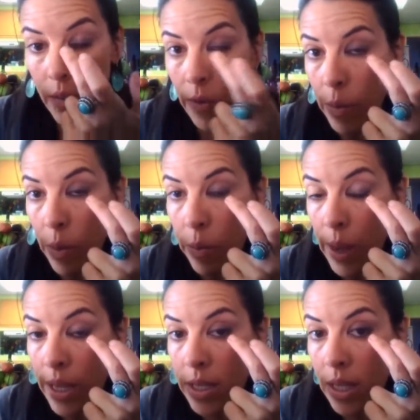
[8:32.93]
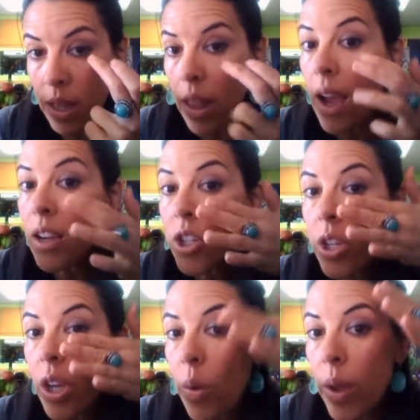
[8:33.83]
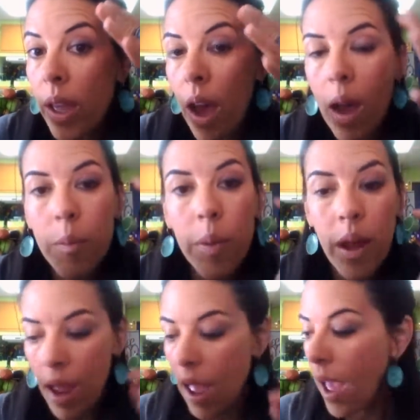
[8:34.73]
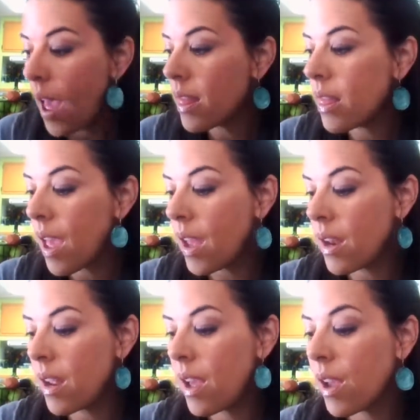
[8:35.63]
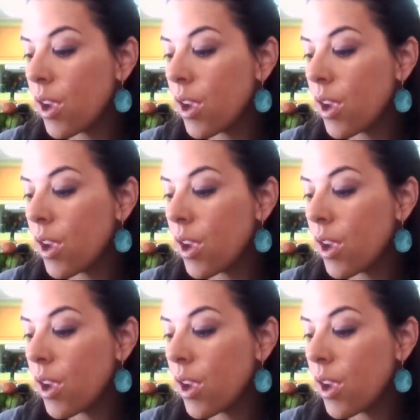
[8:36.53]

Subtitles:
from the base of the lash going up, and then